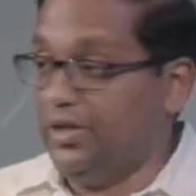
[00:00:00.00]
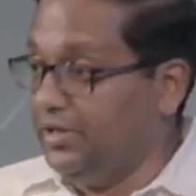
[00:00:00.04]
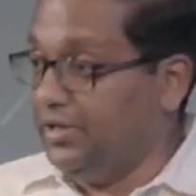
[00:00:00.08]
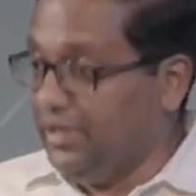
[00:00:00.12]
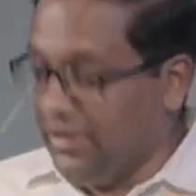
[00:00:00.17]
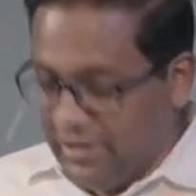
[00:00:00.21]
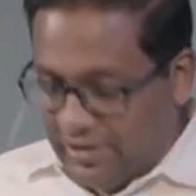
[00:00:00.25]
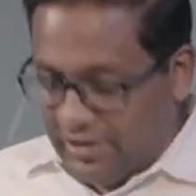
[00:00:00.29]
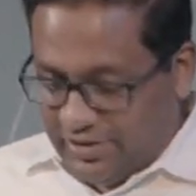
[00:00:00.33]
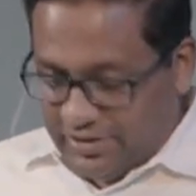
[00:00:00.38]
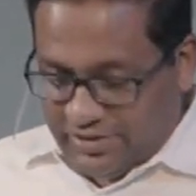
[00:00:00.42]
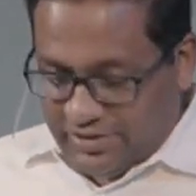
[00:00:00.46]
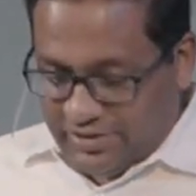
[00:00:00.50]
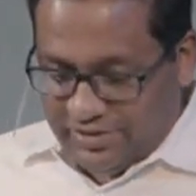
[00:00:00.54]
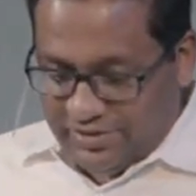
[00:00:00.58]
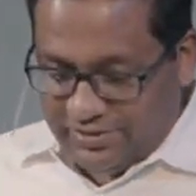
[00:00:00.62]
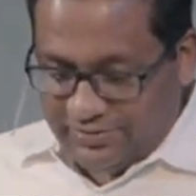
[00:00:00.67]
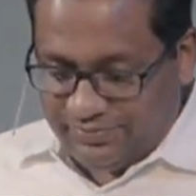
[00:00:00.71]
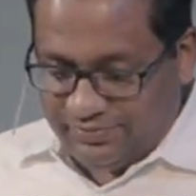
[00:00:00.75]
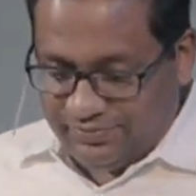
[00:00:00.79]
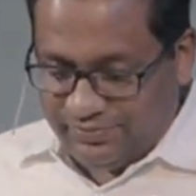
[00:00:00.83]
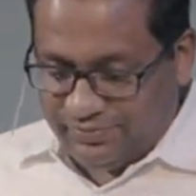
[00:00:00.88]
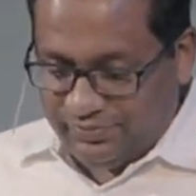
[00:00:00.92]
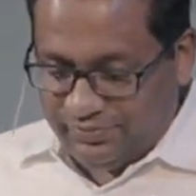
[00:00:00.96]
What else could I
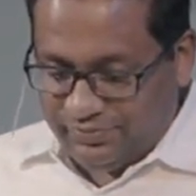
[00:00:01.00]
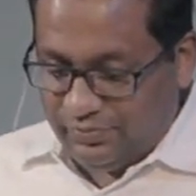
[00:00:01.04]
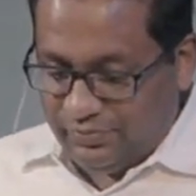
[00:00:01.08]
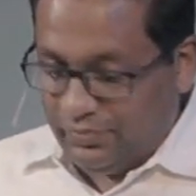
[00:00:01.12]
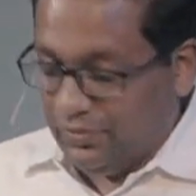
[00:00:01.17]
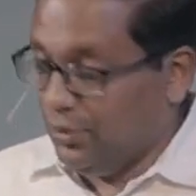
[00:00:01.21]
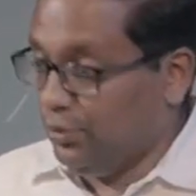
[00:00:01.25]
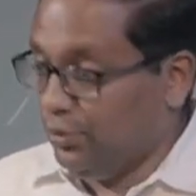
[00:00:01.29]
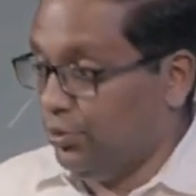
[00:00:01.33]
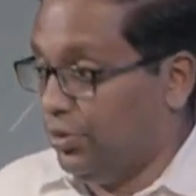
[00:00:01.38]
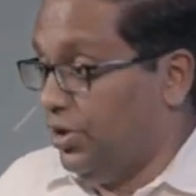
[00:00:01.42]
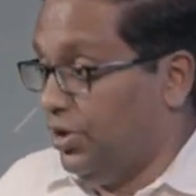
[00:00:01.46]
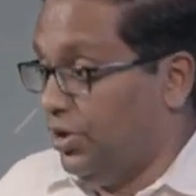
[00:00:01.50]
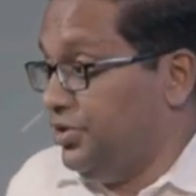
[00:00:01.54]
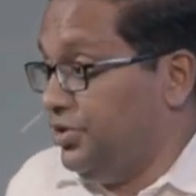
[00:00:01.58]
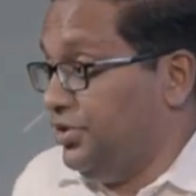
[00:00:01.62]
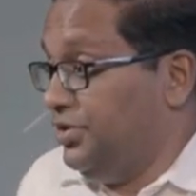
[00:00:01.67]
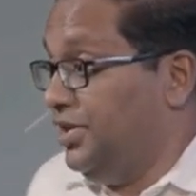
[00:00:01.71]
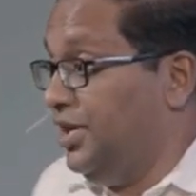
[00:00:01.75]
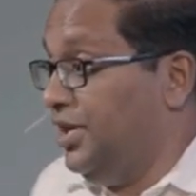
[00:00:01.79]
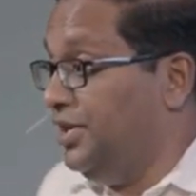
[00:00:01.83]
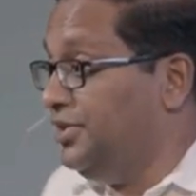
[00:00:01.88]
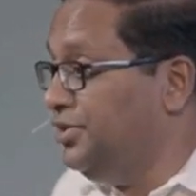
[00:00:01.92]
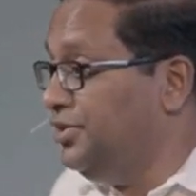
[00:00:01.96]
do? It wasn't my fault,
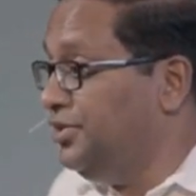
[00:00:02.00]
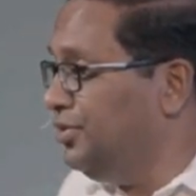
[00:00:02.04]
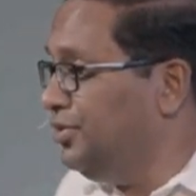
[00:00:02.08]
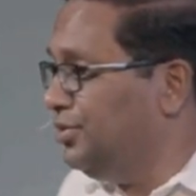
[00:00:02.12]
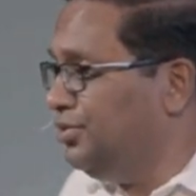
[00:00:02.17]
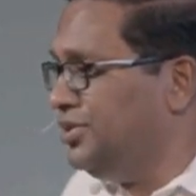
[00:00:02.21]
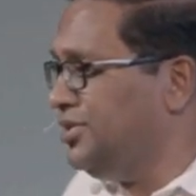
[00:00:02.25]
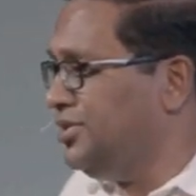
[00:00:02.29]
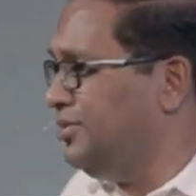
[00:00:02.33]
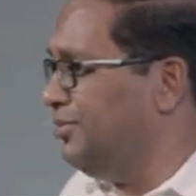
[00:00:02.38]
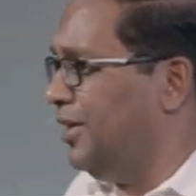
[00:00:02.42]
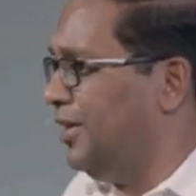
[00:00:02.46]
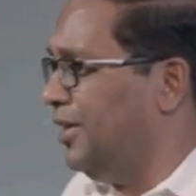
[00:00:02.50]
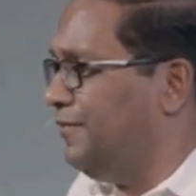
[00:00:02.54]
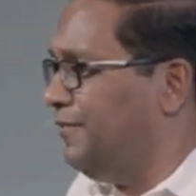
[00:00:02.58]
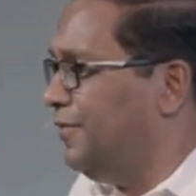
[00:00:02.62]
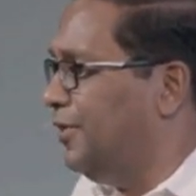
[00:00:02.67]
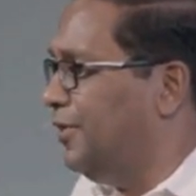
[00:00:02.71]
it's God's fault.